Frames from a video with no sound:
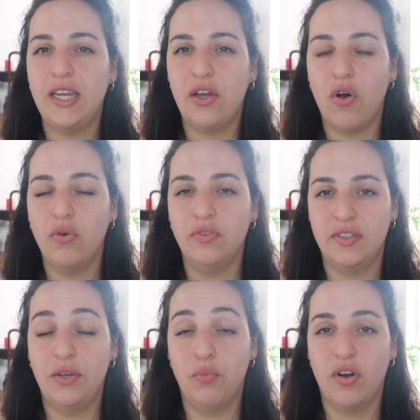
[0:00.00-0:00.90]
so many
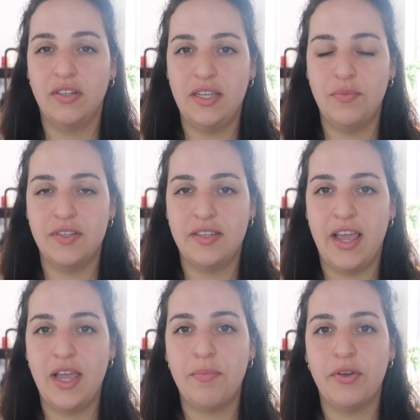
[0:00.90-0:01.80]
holes in what he
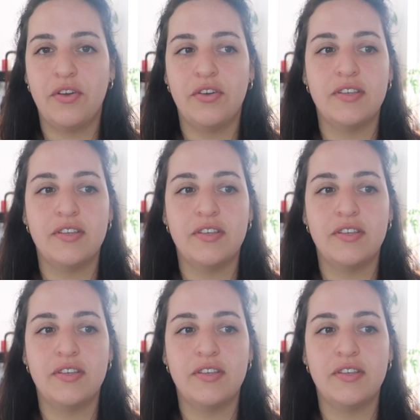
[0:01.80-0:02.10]
was saying,